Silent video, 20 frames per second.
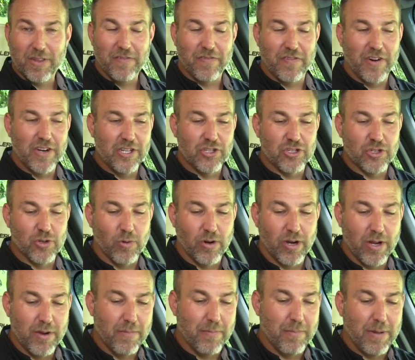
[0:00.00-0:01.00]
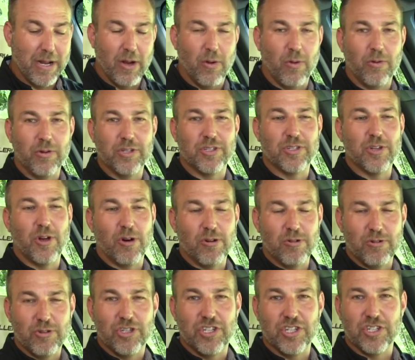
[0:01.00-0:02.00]
Funny story, my oldest
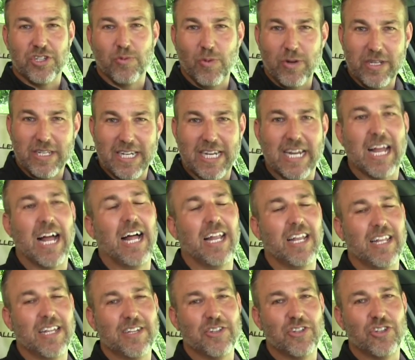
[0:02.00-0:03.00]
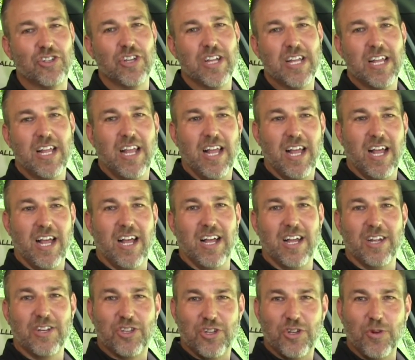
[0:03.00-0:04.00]
daughter just went to college
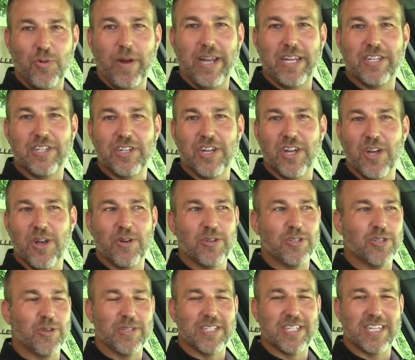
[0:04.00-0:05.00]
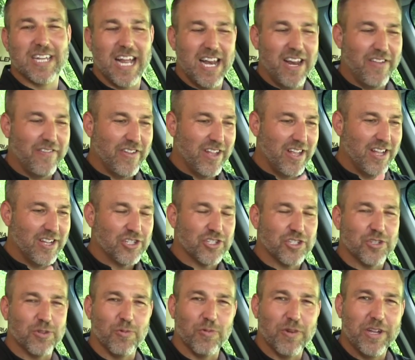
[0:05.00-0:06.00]
2 weeks ago. So it's kind of
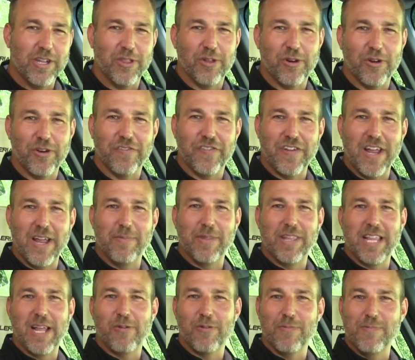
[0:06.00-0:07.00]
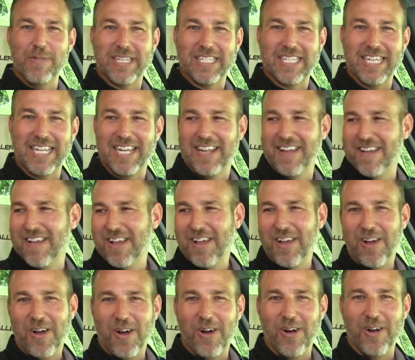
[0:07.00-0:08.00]
surreal in our family that we're missing
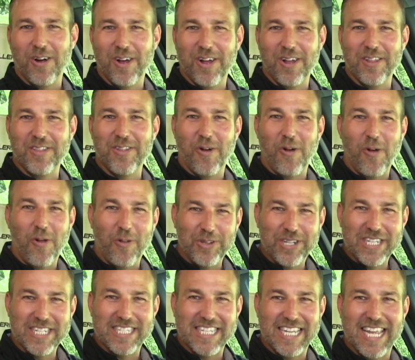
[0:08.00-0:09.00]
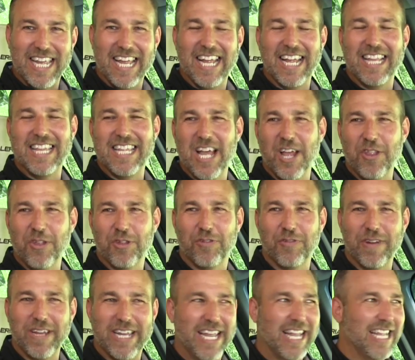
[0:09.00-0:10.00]
the oldest kid. The other
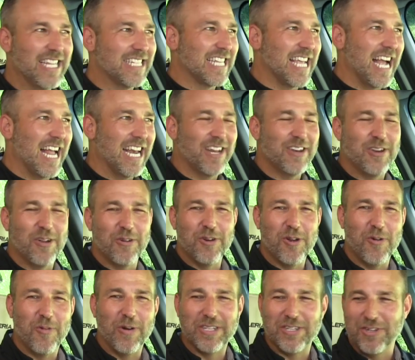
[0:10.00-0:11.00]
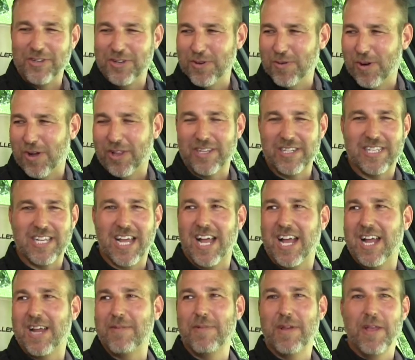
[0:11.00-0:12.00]
3 kids kind of don't know what to do all the
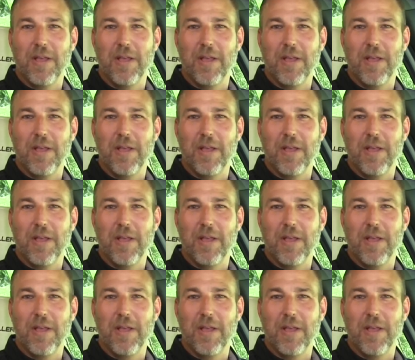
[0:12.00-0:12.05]
time.